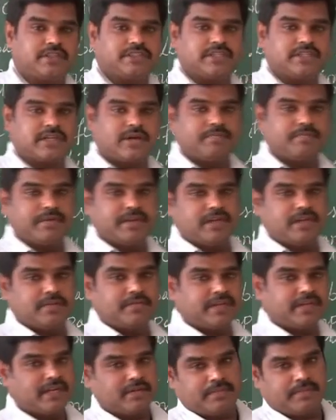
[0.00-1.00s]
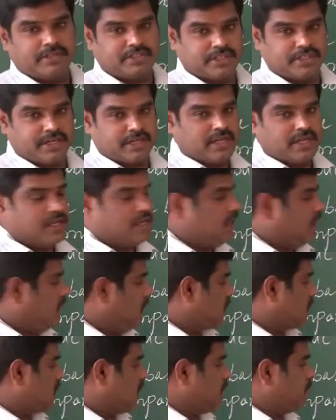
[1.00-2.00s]
a company limited by share?
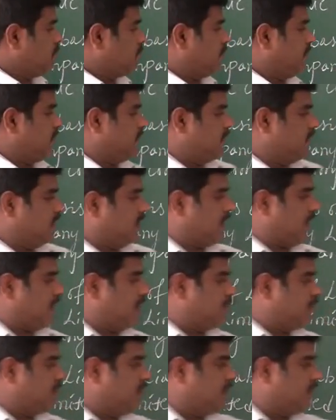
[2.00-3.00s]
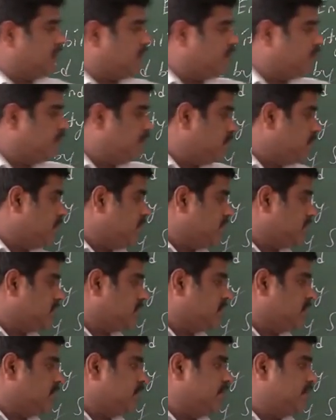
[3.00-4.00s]
A company liability of member
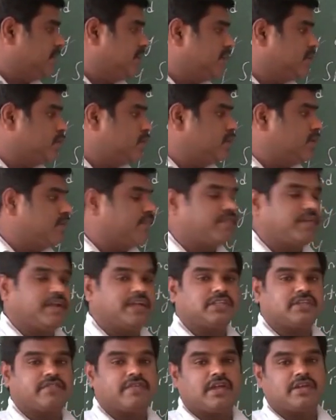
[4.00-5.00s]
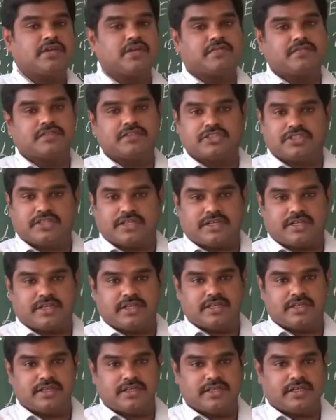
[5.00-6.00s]
is limited to the face value of the share.
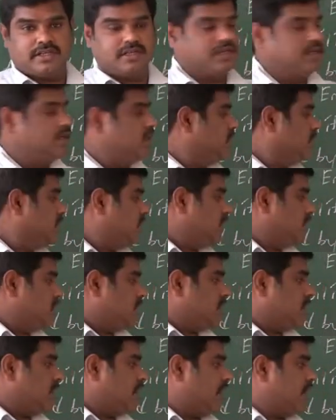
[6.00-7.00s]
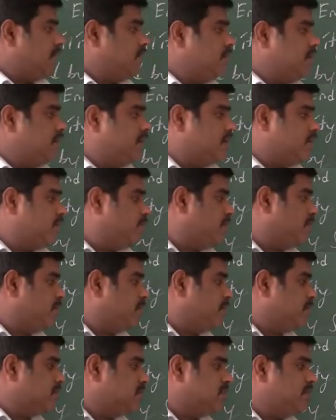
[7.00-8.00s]
Liability of
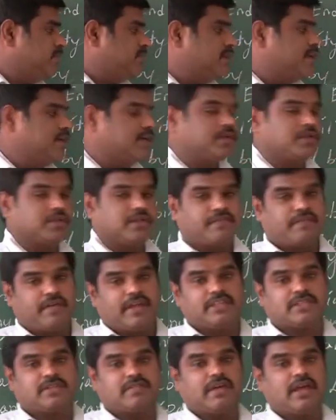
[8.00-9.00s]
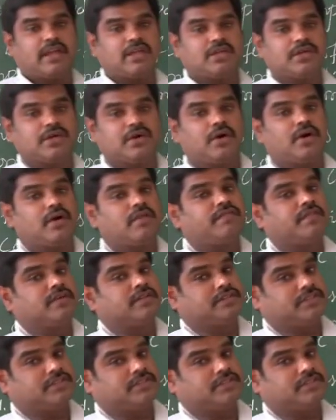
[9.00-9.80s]
member is limited to the face value of the